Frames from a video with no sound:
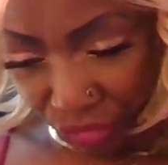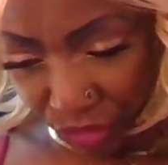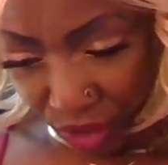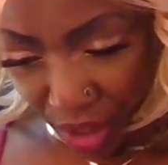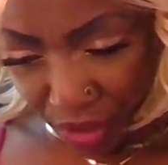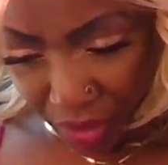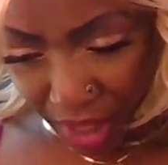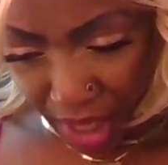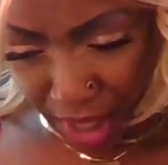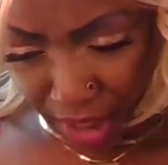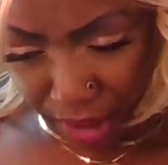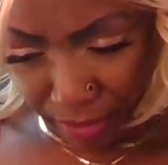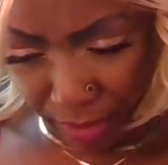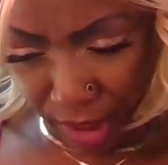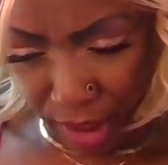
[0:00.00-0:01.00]
Okay,
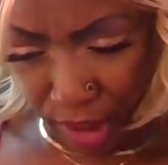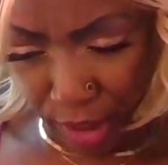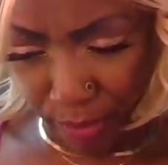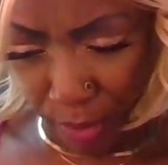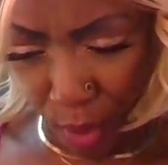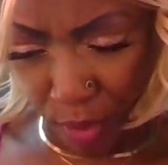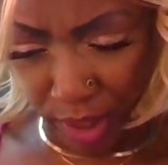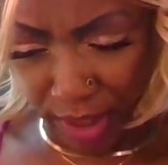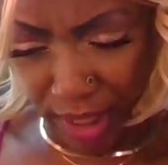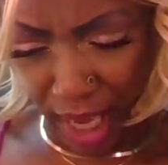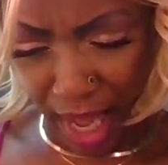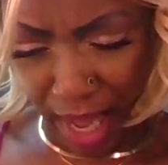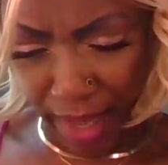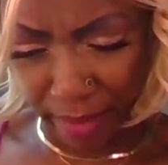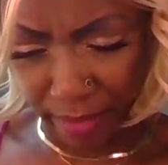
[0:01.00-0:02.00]
it means it's booty
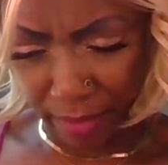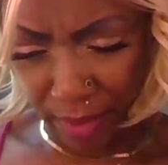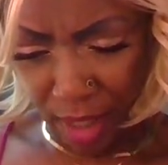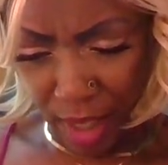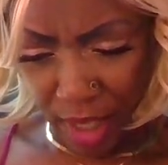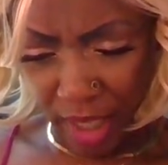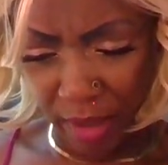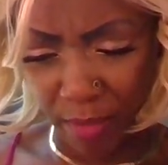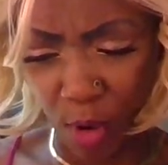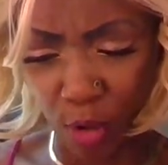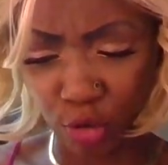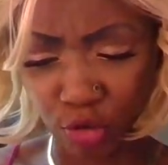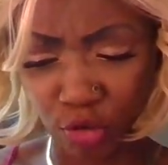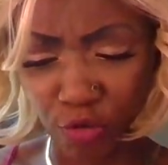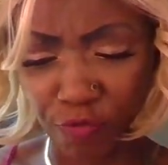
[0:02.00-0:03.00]
time.
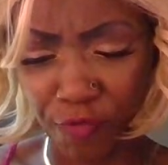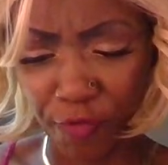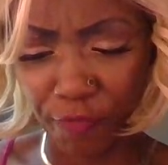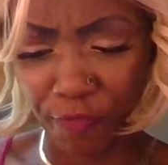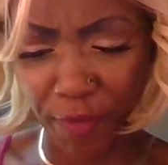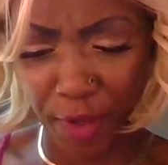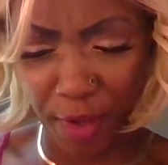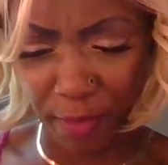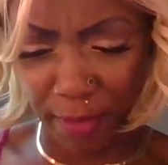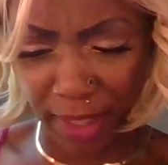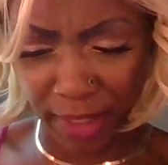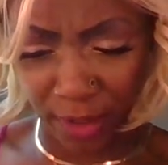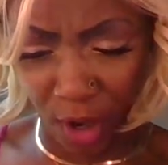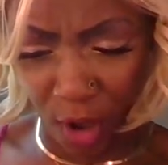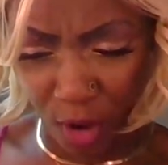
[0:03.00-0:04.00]
Emotional
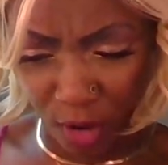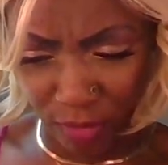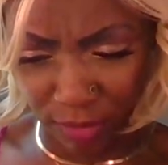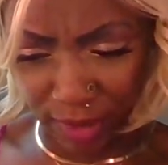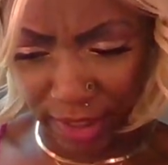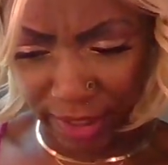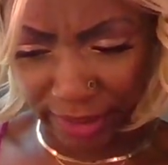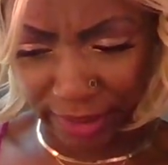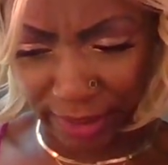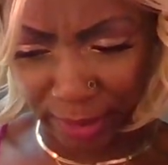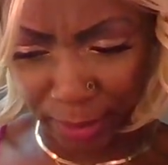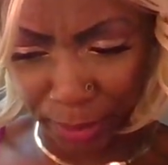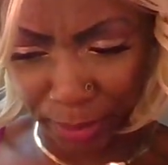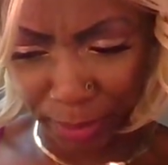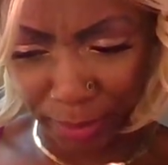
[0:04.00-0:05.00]
fulfillment and
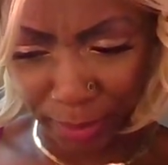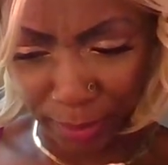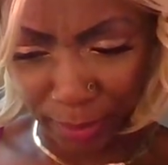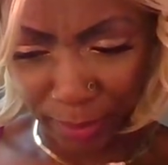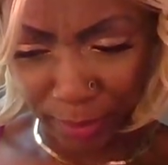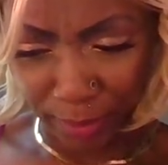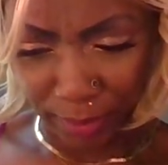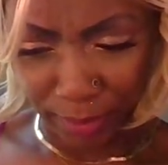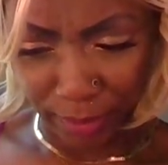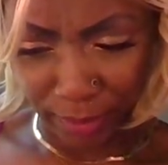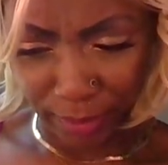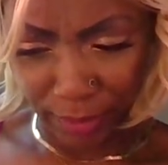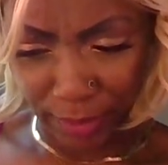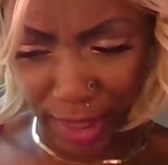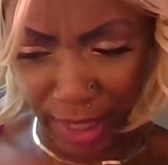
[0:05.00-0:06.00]
wholeness.
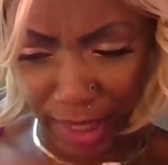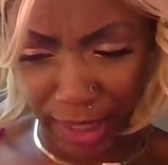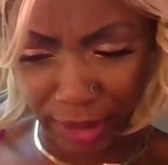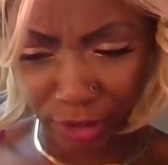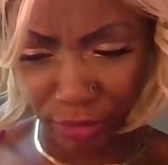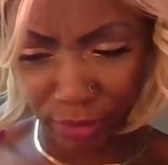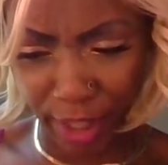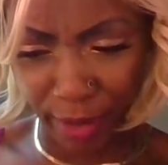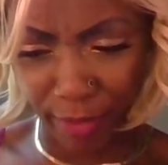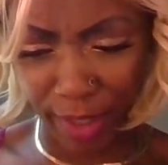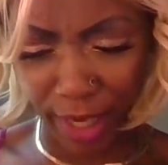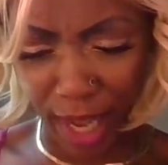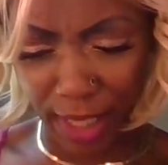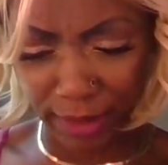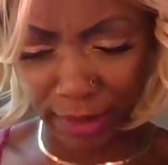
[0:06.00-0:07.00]
Okay, get your
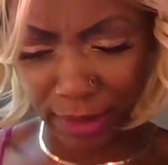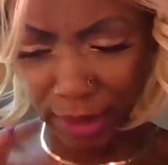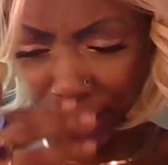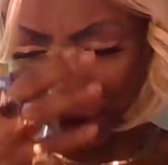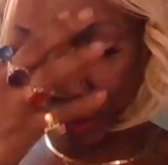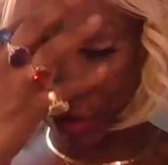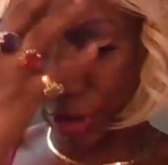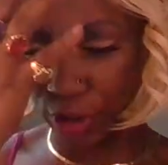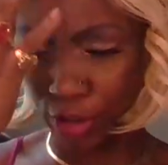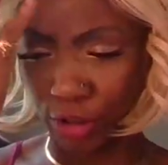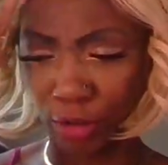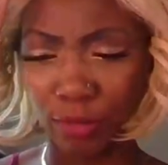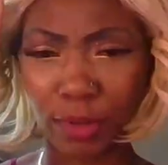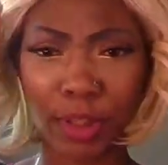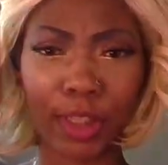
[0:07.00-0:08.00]
curiosity and your
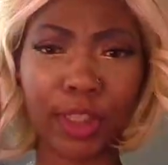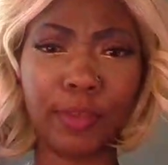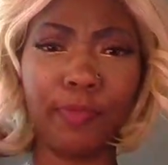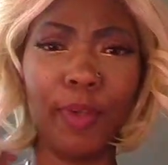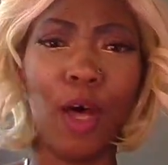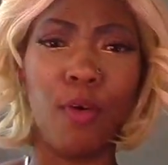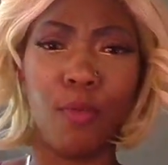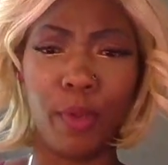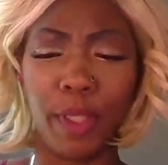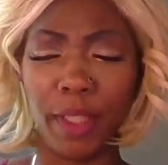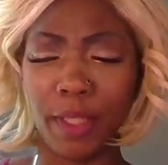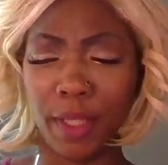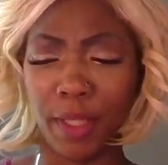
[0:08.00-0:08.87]
juices flowing.